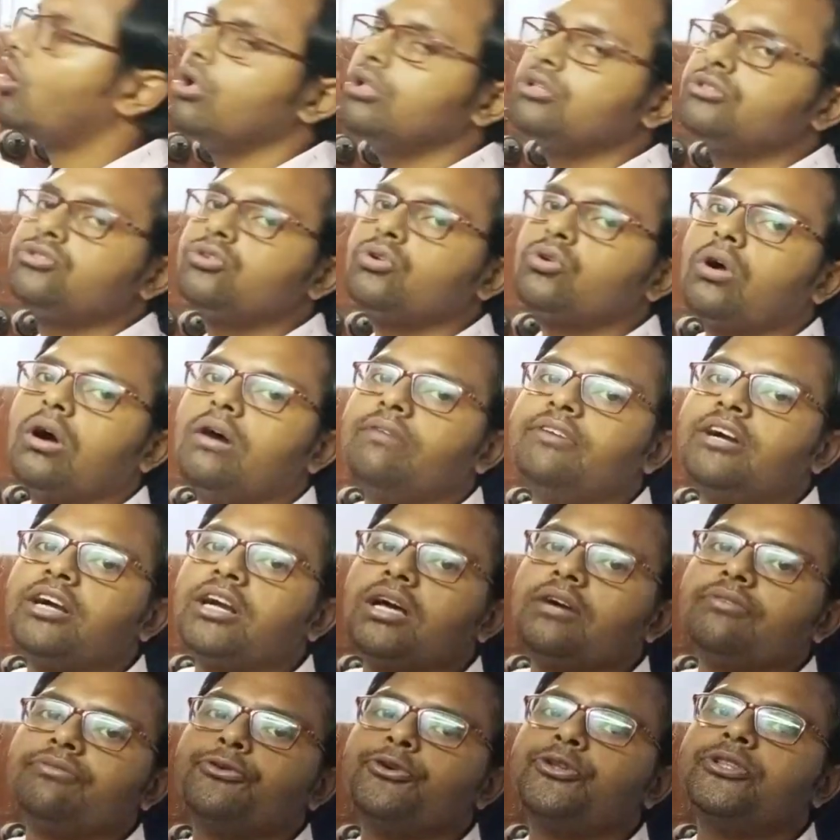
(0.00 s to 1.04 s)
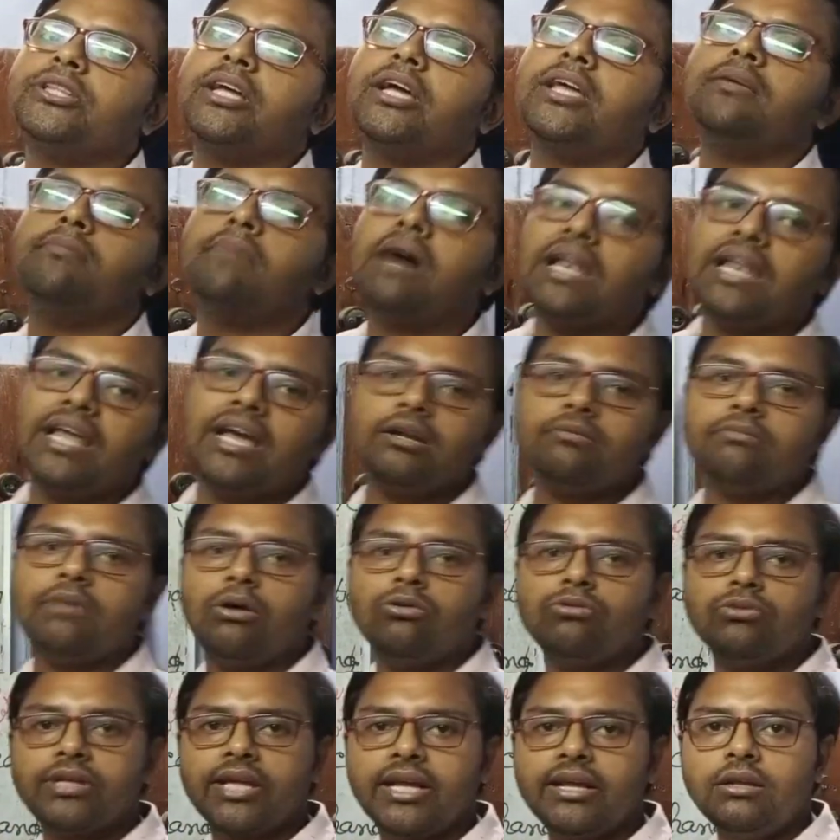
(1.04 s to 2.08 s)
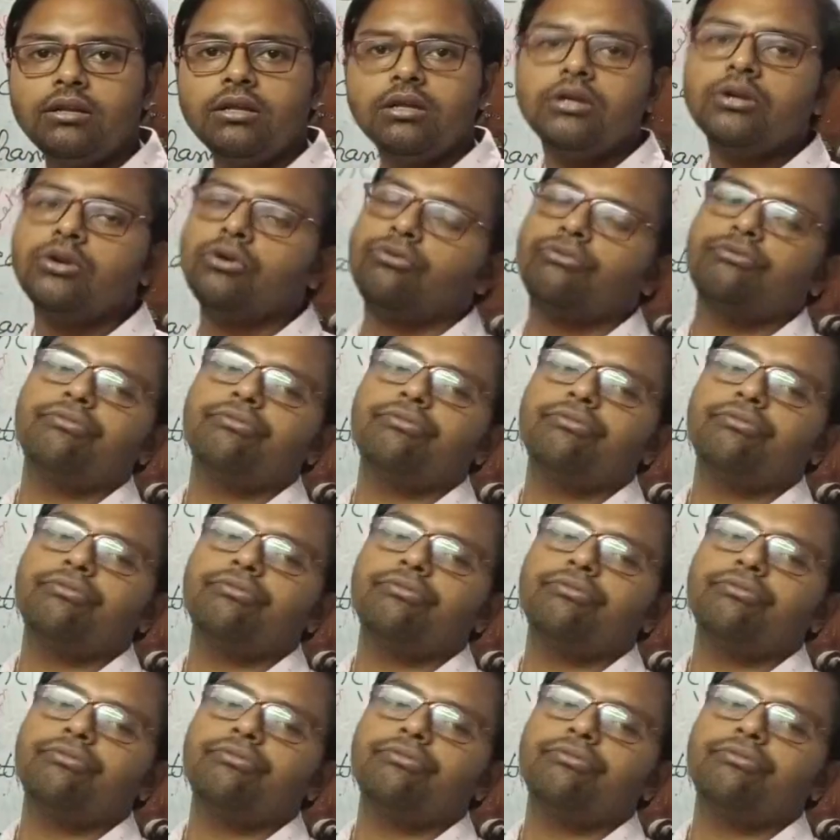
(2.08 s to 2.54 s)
also covered up with the Himalayan mountain.